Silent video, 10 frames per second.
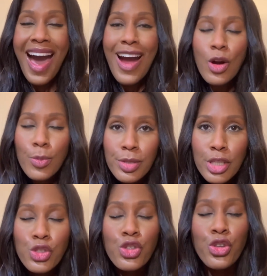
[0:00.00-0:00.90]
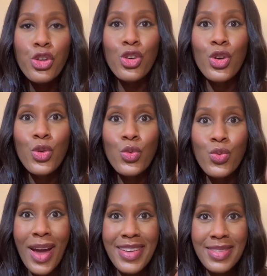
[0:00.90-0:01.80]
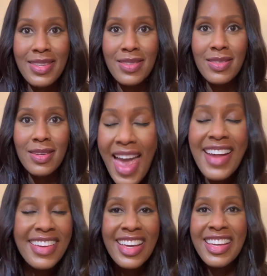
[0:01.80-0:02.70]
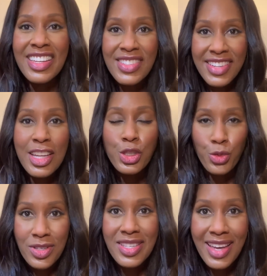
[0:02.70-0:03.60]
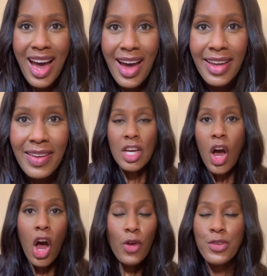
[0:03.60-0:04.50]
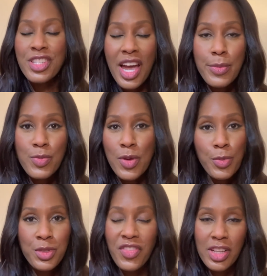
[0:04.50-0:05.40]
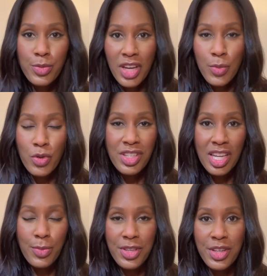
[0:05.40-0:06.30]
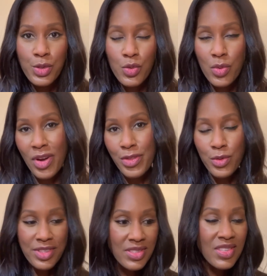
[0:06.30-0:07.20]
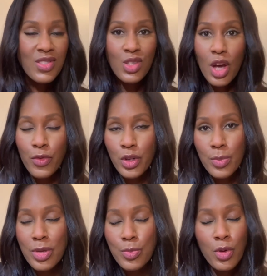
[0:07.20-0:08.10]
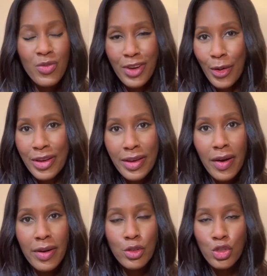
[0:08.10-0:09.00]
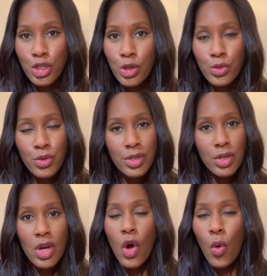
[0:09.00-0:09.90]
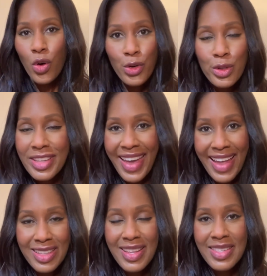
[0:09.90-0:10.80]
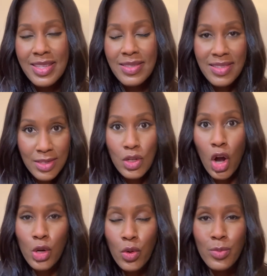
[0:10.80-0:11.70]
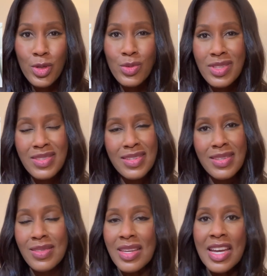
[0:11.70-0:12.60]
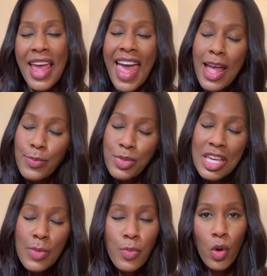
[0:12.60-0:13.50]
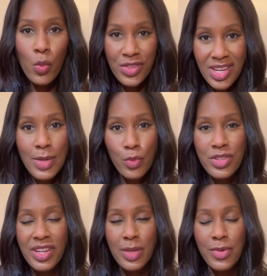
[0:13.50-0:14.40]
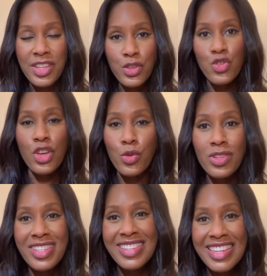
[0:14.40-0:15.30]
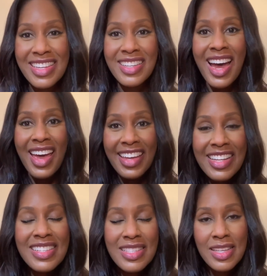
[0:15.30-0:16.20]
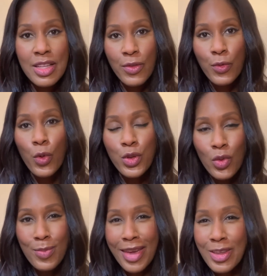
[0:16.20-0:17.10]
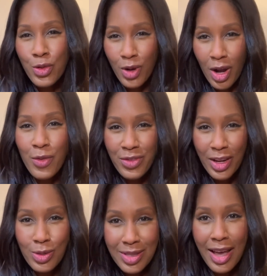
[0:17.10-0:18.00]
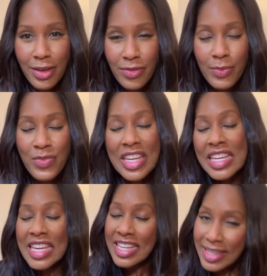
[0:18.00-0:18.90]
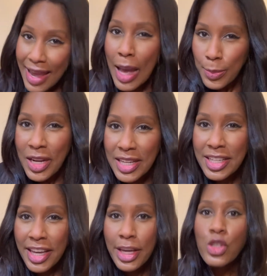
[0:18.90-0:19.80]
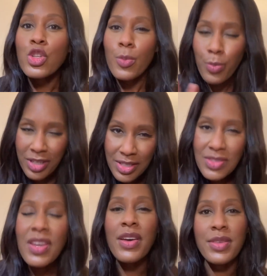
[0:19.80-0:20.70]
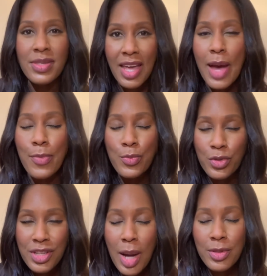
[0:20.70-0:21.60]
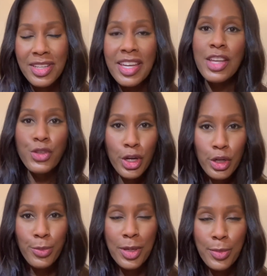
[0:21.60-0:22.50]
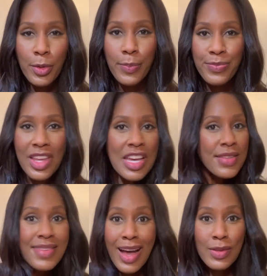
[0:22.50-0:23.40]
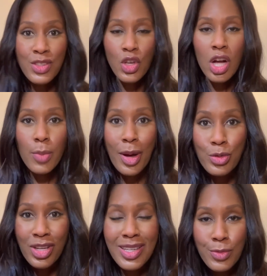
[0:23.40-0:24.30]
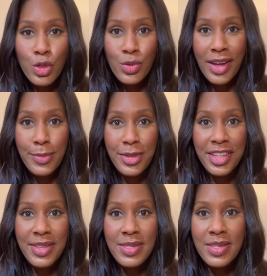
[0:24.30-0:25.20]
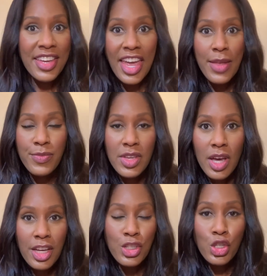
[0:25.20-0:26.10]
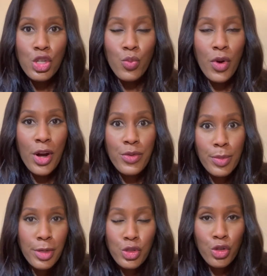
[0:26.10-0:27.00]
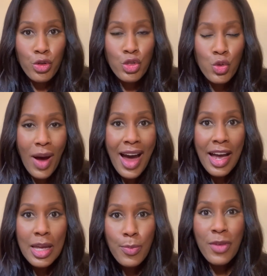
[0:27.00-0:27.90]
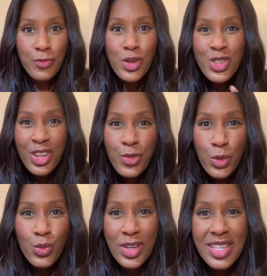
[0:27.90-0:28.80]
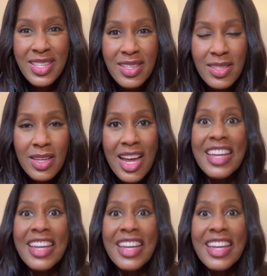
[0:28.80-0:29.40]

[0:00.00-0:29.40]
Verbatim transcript: our blood sugar rises and it can get dangerously high. Oftentimes people develop type 1 diabetes or the rather it's discovered in people very young, children or early adolescence. It's an autoimmune disease and people with type 1 diabetes generally need insulin for the remainder of their life. It can happen at any age, but it does happen predominantly in younger people. Now let's talk about type 2 diabetes. Again, a condition where the blood sugar is too high, but for different reasons.